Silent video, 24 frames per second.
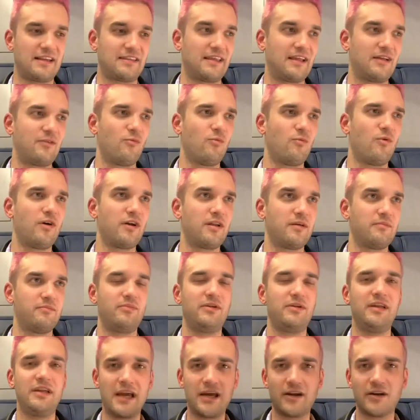They want to
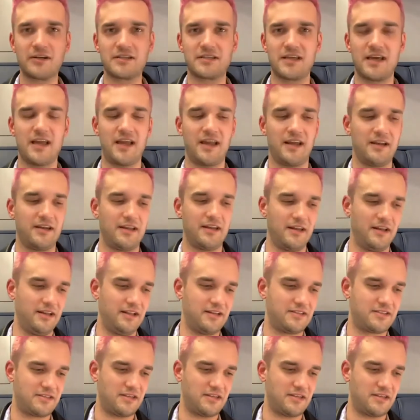be entertained, and it's